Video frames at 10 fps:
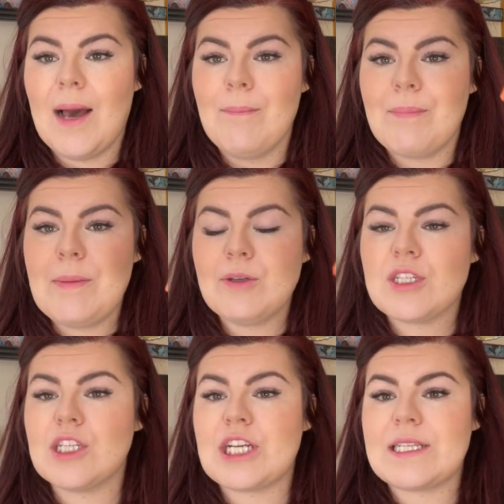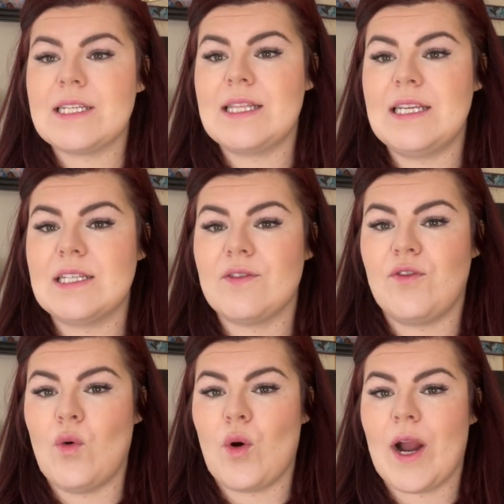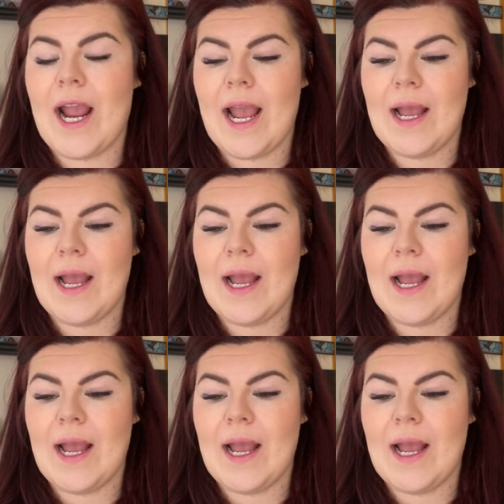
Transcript: People suggested these for